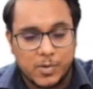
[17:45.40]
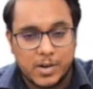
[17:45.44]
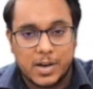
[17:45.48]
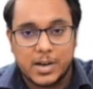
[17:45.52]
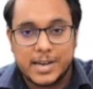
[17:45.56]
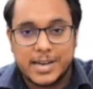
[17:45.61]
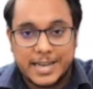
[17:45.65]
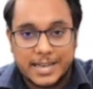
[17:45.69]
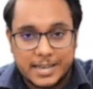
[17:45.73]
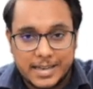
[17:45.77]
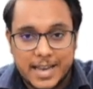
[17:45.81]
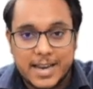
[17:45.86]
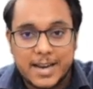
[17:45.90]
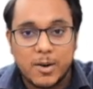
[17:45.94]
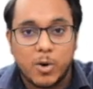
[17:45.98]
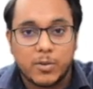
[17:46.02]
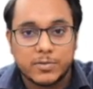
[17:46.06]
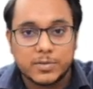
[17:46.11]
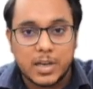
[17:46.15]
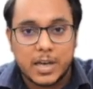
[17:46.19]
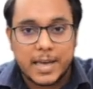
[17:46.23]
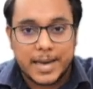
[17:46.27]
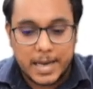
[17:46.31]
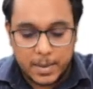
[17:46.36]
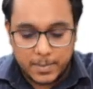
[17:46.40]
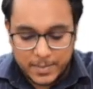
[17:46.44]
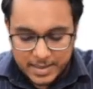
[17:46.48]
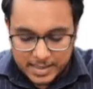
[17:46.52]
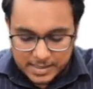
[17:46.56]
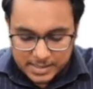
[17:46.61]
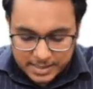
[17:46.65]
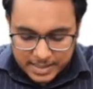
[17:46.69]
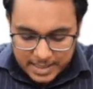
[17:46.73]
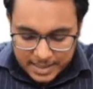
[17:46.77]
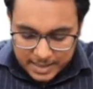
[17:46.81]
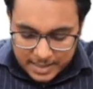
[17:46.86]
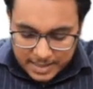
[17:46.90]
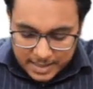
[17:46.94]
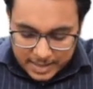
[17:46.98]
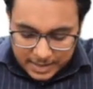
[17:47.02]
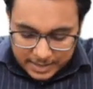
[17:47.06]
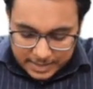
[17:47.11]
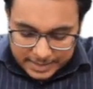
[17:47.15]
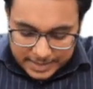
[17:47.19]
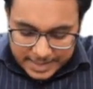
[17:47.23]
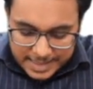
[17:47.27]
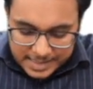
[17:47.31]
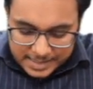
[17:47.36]
heating of the Arabian Sea,
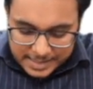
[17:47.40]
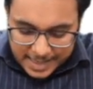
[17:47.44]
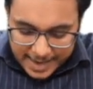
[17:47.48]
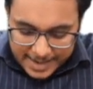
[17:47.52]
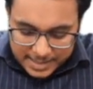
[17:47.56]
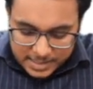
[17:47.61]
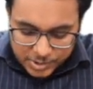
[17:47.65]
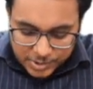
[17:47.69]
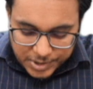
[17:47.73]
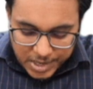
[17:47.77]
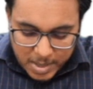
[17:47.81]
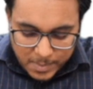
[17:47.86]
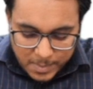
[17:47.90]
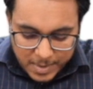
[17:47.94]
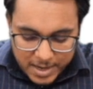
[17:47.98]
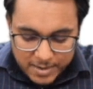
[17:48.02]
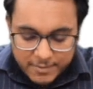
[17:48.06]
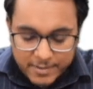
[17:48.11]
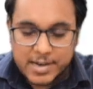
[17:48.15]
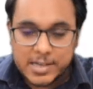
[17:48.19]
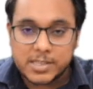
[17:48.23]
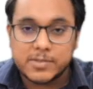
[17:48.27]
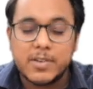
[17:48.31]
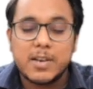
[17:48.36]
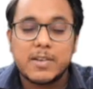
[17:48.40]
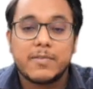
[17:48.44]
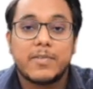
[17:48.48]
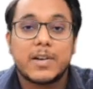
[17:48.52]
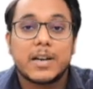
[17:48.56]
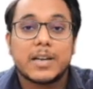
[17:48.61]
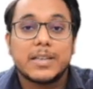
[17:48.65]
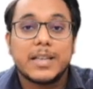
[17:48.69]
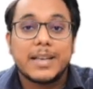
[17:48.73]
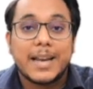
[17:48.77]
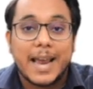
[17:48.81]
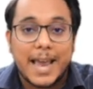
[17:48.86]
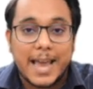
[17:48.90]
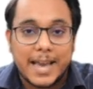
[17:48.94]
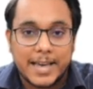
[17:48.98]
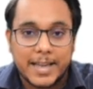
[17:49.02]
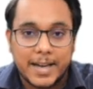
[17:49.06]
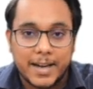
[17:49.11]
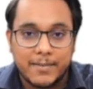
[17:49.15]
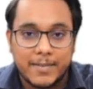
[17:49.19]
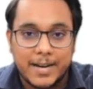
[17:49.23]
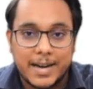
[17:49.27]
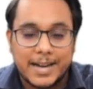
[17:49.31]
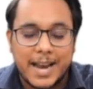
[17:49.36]
these extreme events will further
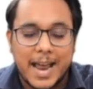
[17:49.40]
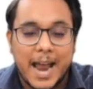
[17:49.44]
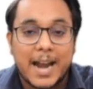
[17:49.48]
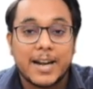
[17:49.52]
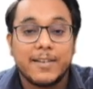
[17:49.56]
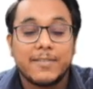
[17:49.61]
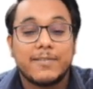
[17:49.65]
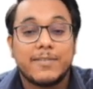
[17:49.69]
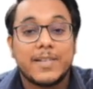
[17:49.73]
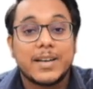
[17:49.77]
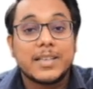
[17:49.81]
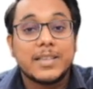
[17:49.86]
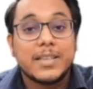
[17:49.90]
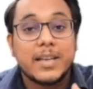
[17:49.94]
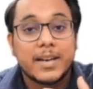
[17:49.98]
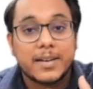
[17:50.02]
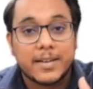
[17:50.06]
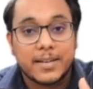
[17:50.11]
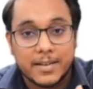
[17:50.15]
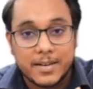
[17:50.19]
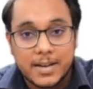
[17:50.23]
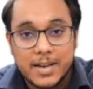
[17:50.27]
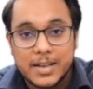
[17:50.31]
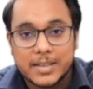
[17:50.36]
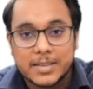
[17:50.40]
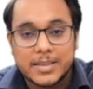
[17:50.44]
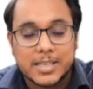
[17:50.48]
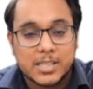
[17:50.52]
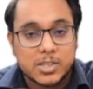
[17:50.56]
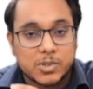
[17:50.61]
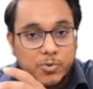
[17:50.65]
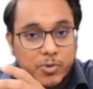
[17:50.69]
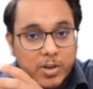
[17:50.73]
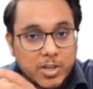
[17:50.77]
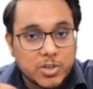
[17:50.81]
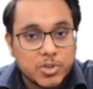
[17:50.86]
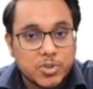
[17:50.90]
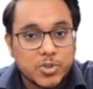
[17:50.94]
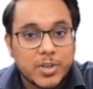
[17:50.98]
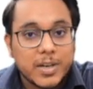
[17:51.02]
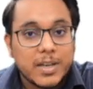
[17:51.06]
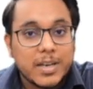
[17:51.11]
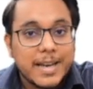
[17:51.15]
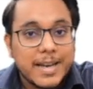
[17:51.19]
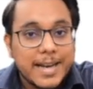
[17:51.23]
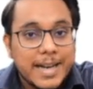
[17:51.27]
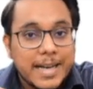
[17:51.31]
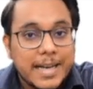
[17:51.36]
aggravate, and further the
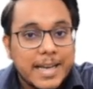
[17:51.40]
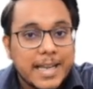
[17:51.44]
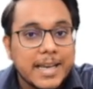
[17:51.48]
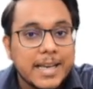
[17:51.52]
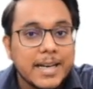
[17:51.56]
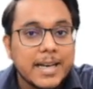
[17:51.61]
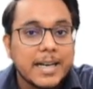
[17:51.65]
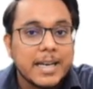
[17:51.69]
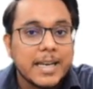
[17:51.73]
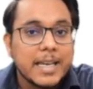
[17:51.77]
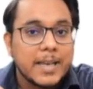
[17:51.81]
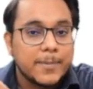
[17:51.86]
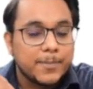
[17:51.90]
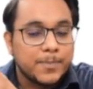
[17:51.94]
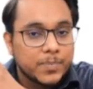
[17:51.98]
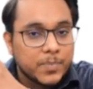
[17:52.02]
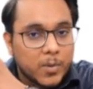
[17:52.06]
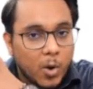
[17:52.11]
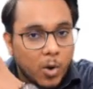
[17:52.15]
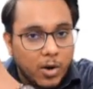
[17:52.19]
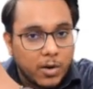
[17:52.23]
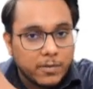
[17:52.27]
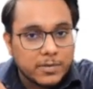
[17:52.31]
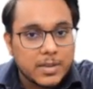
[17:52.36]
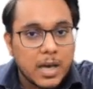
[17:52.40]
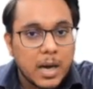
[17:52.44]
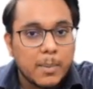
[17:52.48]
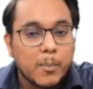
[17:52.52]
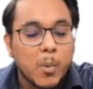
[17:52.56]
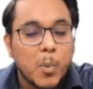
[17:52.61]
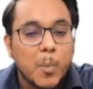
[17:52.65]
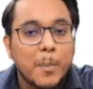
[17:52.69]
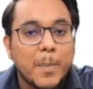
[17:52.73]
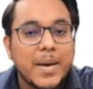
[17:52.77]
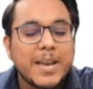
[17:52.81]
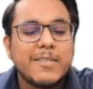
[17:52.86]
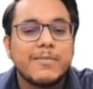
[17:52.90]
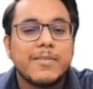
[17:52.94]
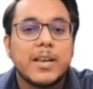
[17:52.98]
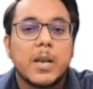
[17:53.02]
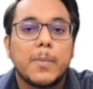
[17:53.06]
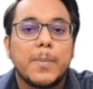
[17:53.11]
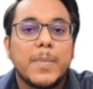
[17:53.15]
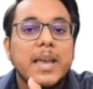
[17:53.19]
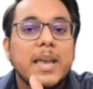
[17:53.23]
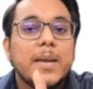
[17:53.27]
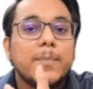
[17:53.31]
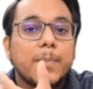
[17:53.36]
structural integrity of the Mumbai will
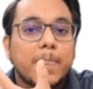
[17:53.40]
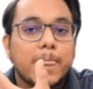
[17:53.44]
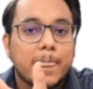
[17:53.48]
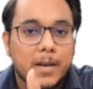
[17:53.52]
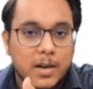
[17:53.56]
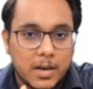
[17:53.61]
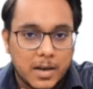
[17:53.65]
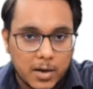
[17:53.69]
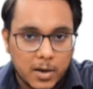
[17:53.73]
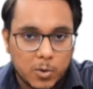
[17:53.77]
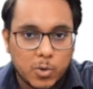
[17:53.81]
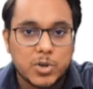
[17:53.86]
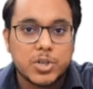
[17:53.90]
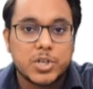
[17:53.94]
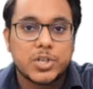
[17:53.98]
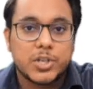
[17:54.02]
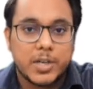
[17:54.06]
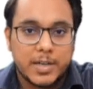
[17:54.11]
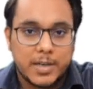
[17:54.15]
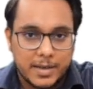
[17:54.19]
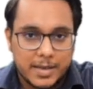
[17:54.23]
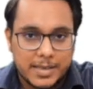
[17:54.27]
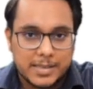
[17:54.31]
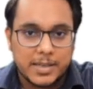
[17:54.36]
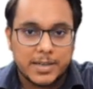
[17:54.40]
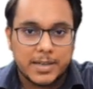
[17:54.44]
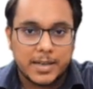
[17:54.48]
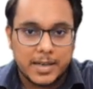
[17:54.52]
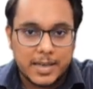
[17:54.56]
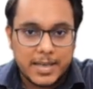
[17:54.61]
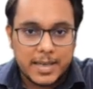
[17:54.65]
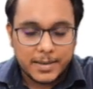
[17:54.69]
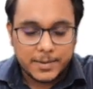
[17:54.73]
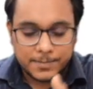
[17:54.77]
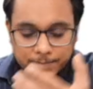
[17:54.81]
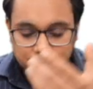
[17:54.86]
be questioned. Is it clear?